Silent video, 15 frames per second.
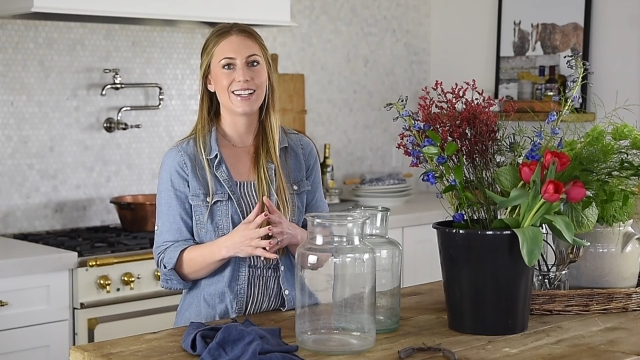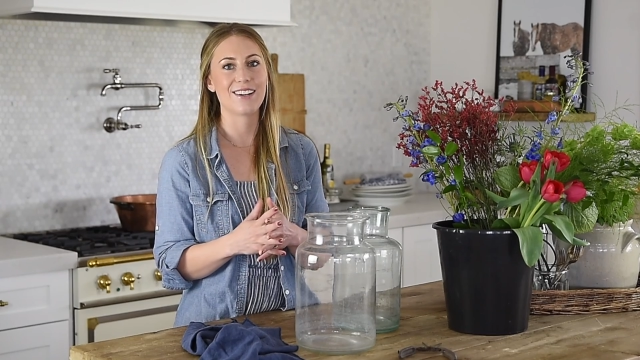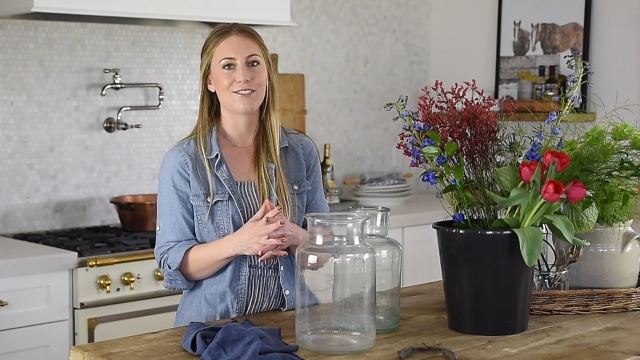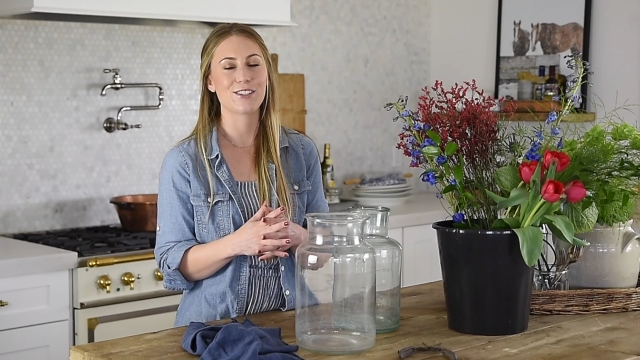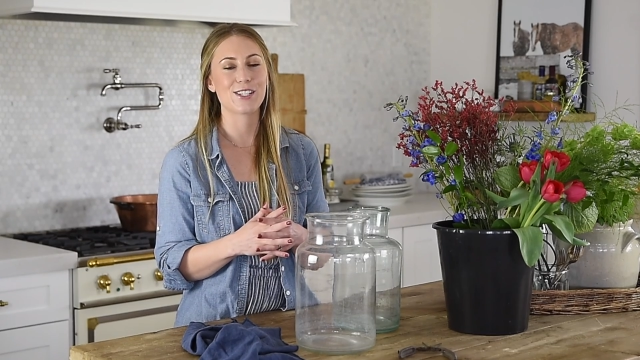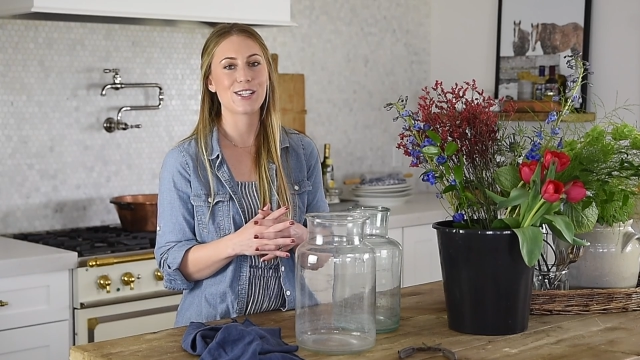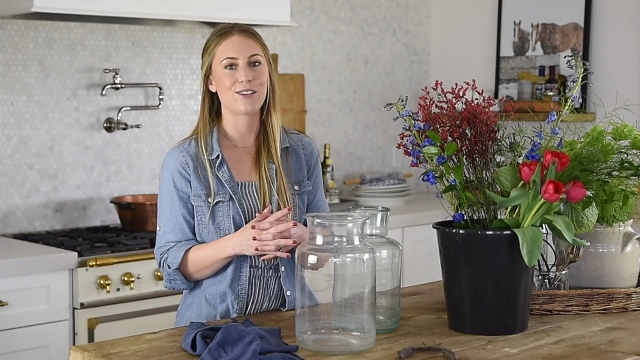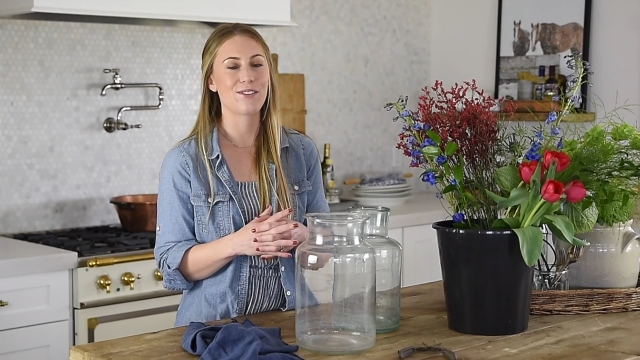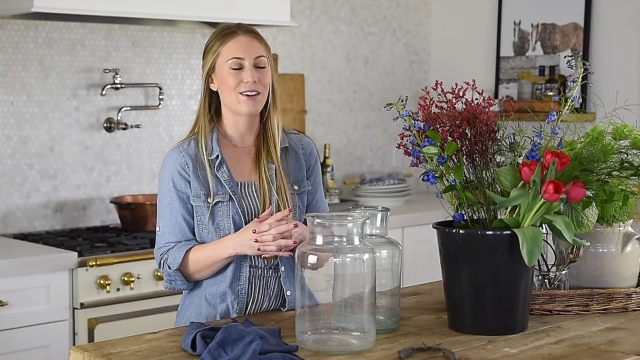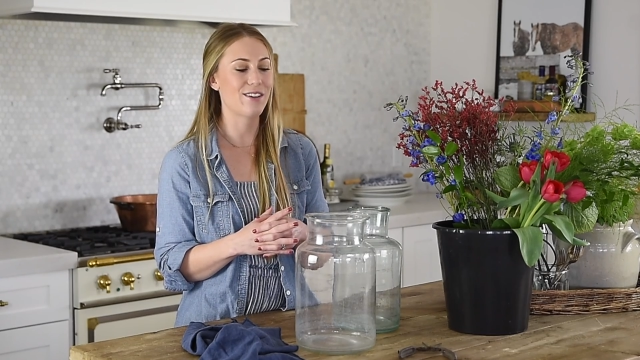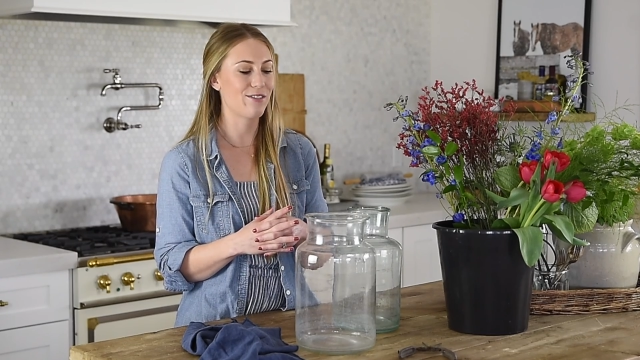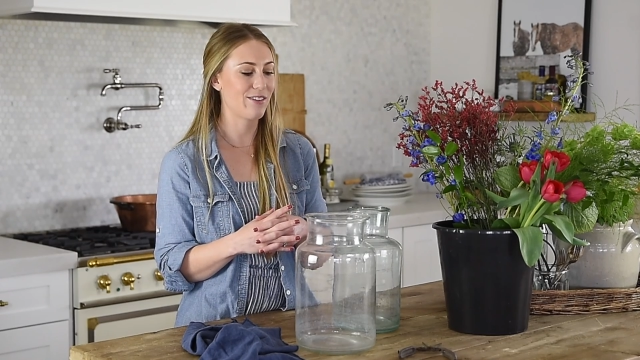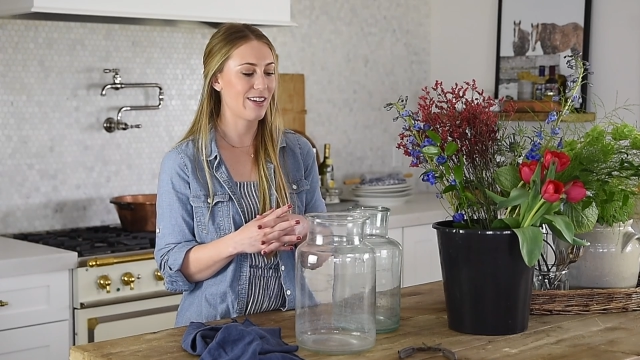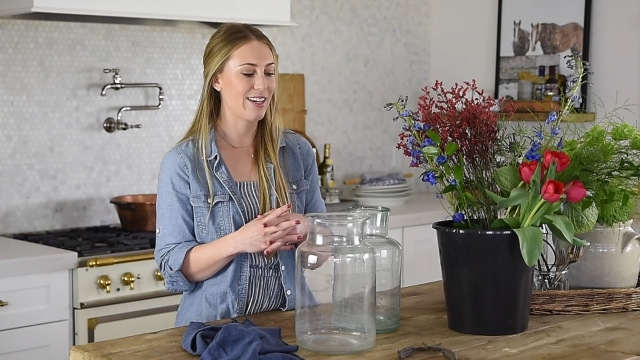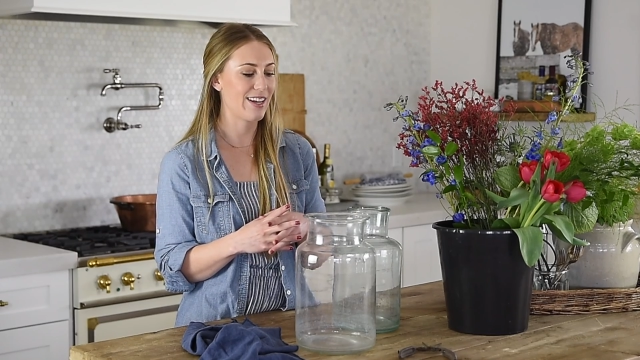every so
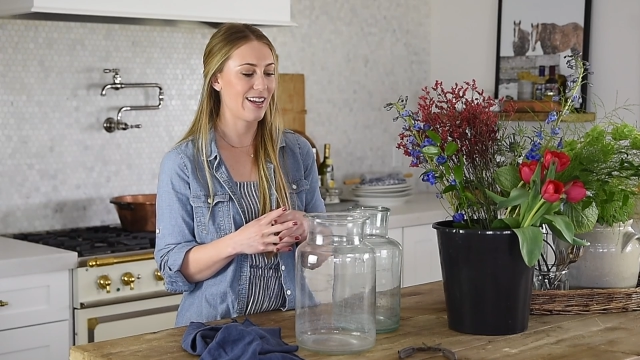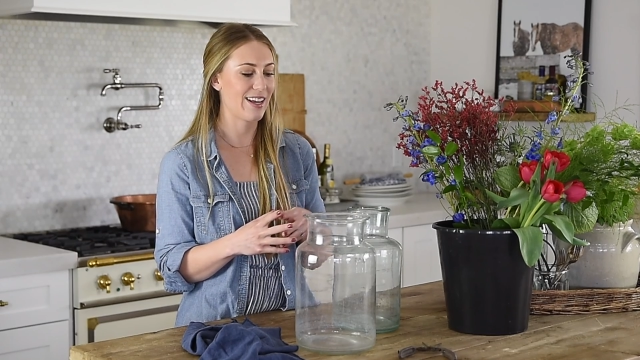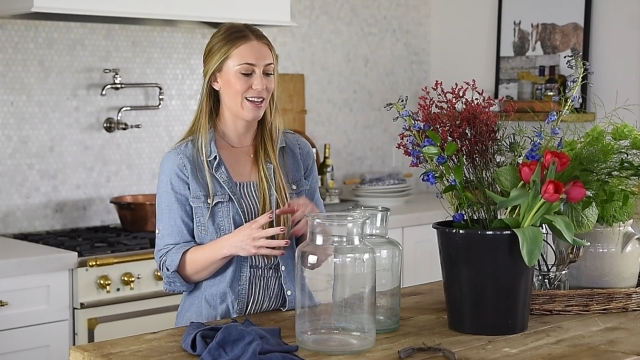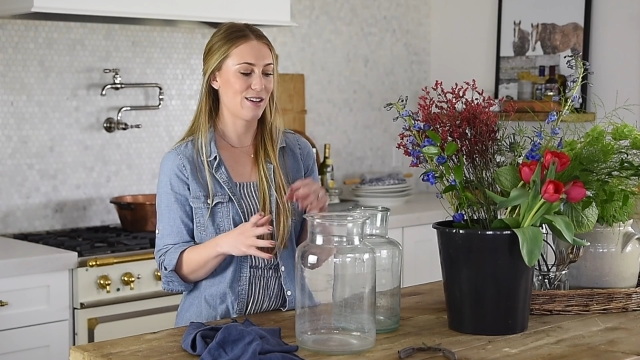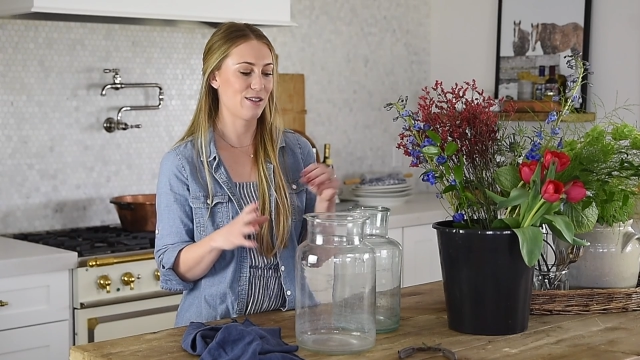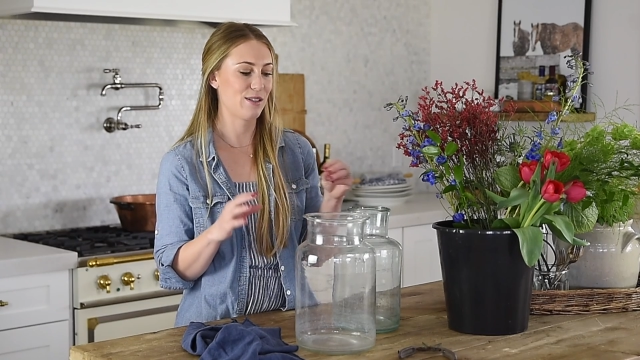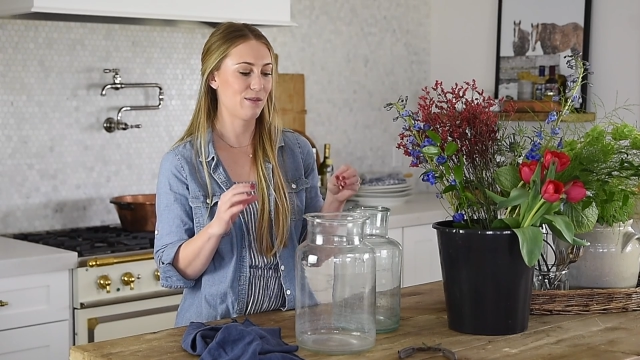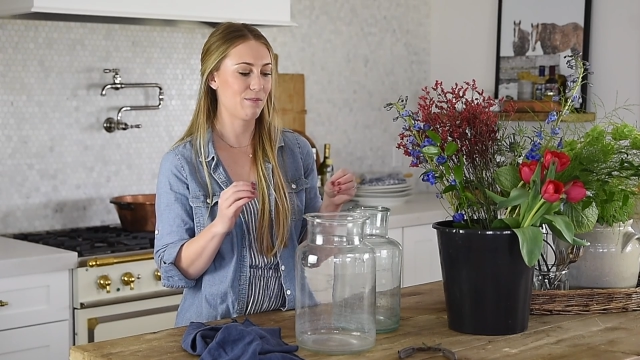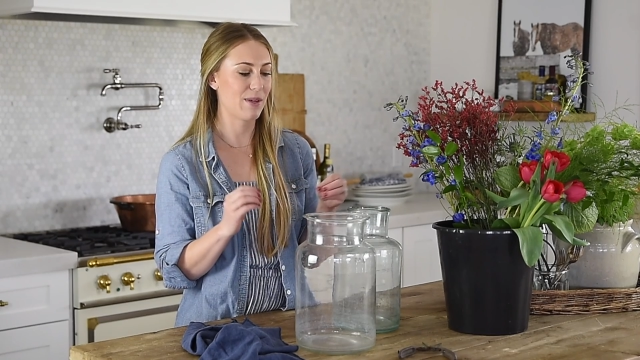often and